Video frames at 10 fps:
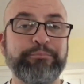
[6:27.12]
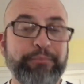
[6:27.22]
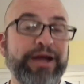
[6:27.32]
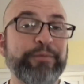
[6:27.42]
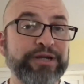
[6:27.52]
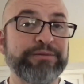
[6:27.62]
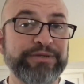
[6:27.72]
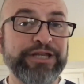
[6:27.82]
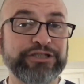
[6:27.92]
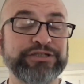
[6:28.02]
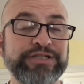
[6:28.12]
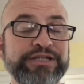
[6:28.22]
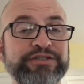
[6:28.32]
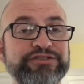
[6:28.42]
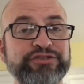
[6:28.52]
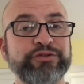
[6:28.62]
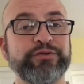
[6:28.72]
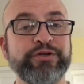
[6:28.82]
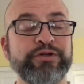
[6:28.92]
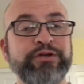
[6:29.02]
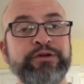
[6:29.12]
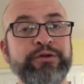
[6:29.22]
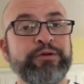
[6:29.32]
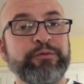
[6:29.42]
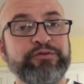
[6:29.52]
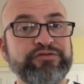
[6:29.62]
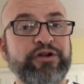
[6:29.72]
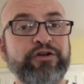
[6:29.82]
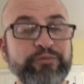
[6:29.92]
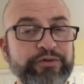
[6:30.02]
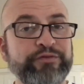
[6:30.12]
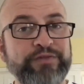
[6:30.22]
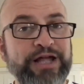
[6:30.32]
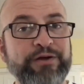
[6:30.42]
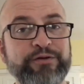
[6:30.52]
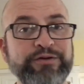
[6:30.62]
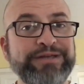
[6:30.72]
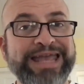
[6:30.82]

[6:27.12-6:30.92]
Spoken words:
my recommendation is to start with the flour,